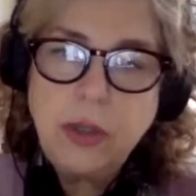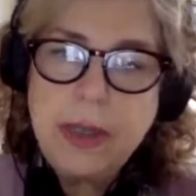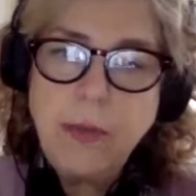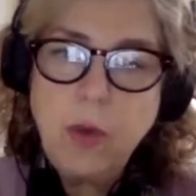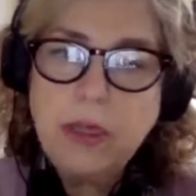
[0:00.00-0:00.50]

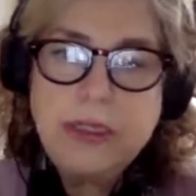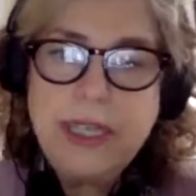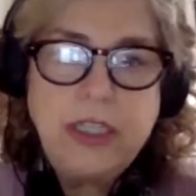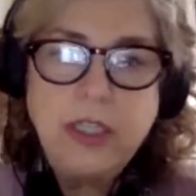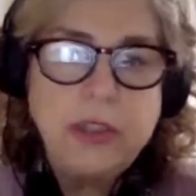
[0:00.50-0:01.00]
Labor
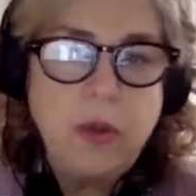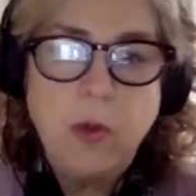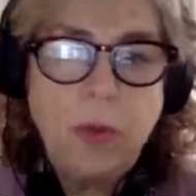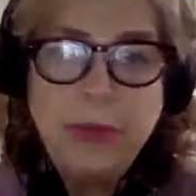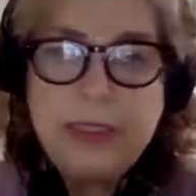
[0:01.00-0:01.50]
Organization's
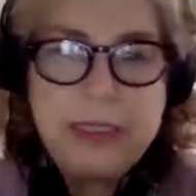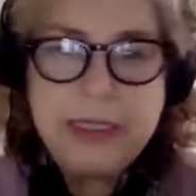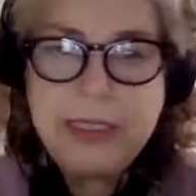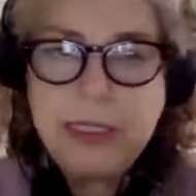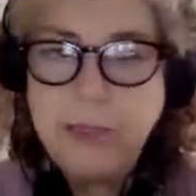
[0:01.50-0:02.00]
Global Business
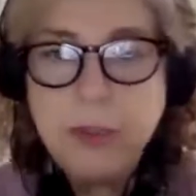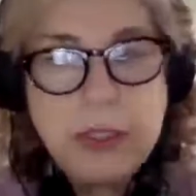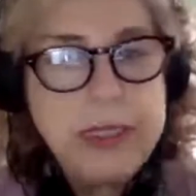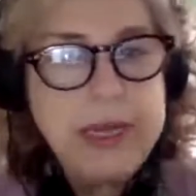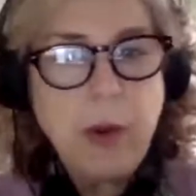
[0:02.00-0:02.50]
Disability
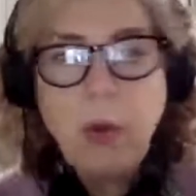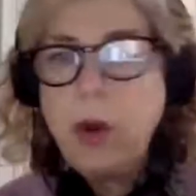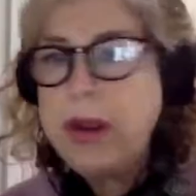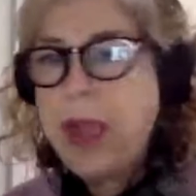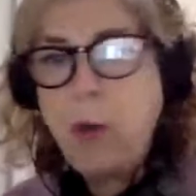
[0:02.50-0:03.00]
Network
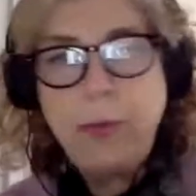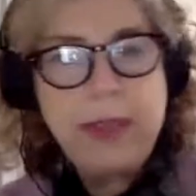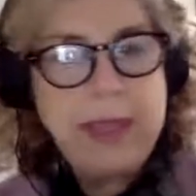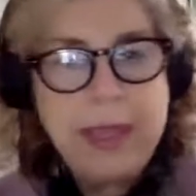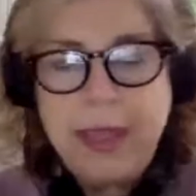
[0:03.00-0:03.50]

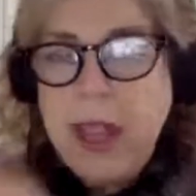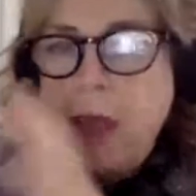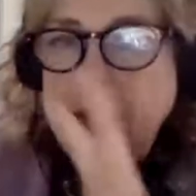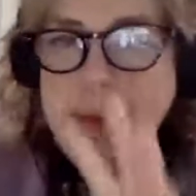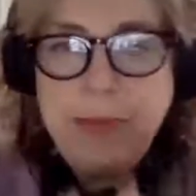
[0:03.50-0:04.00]
helping, and
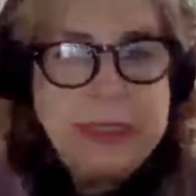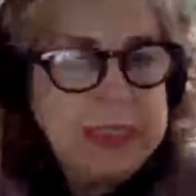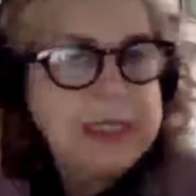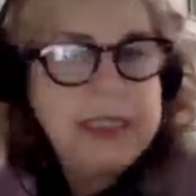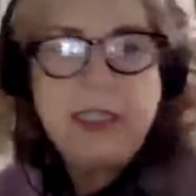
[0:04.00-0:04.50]
the
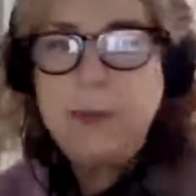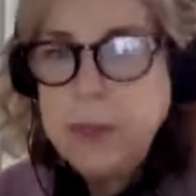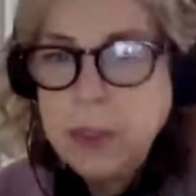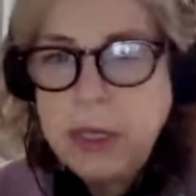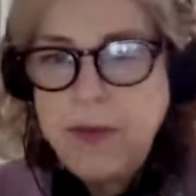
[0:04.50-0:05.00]
Business
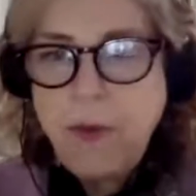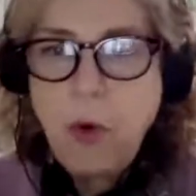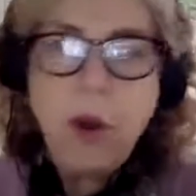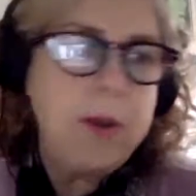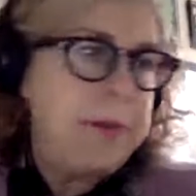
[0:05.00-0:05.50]
Disability
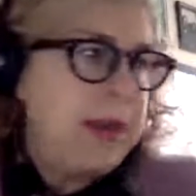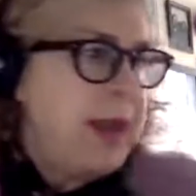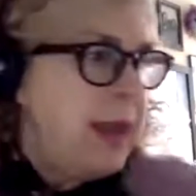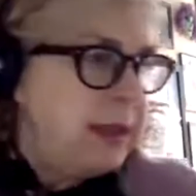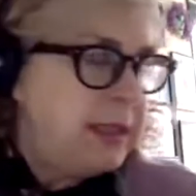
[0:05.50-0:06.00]
Forum, and
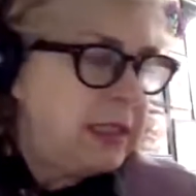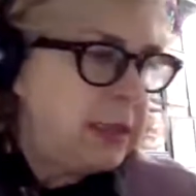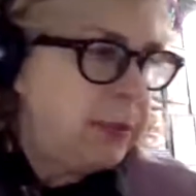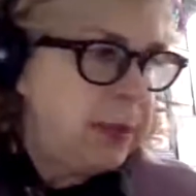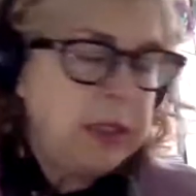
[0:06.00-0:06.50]

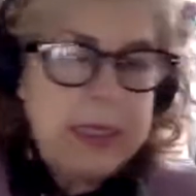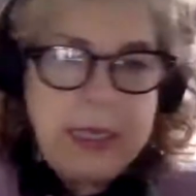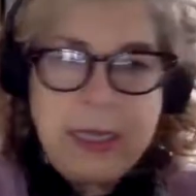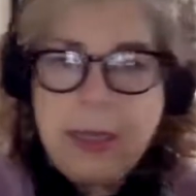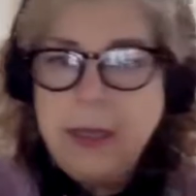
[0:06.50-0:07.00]

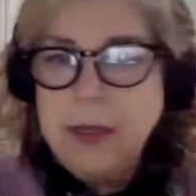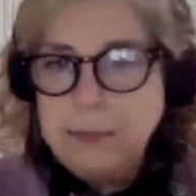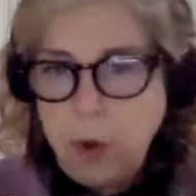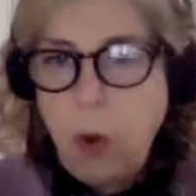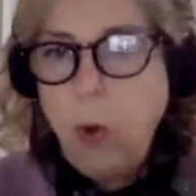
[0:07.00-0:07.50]
Disability
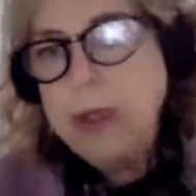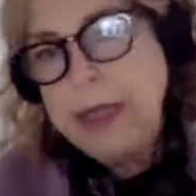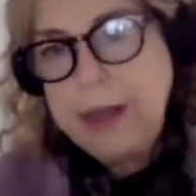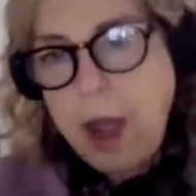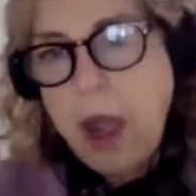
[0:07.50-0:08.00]

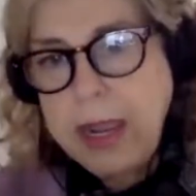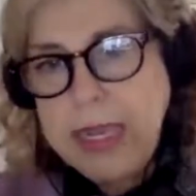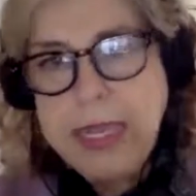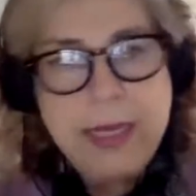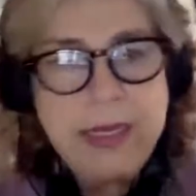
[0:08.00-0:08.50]

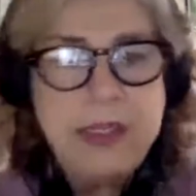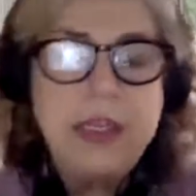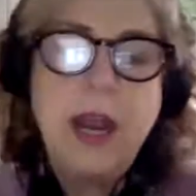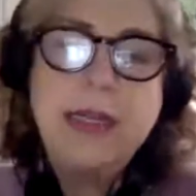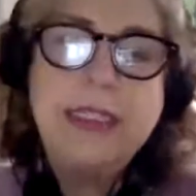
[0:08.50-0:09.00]
IN in the
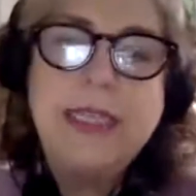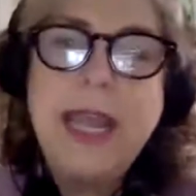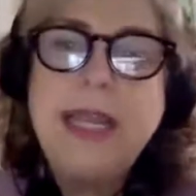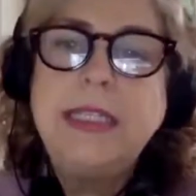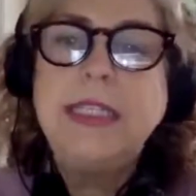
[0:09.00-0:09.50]
United
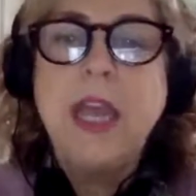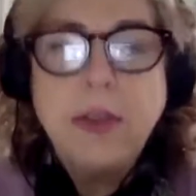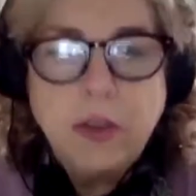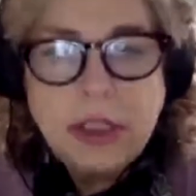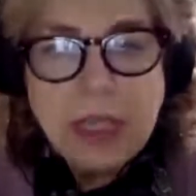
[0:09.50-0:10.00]
States.
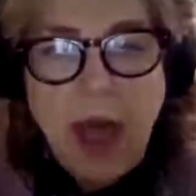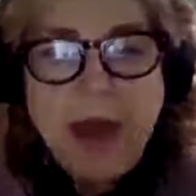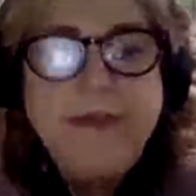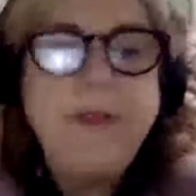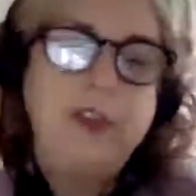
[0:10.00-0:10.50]
There's a lot of
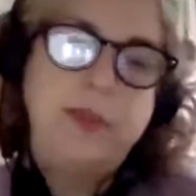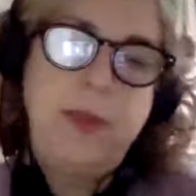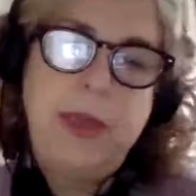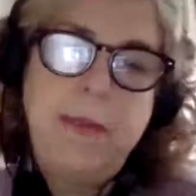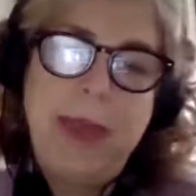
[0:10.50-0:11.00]
efforts
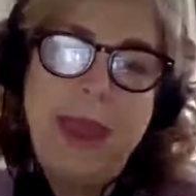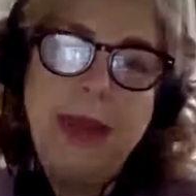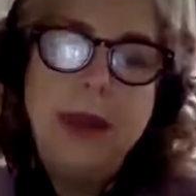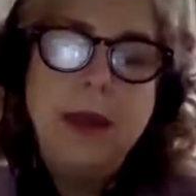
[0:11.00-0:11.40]
being made,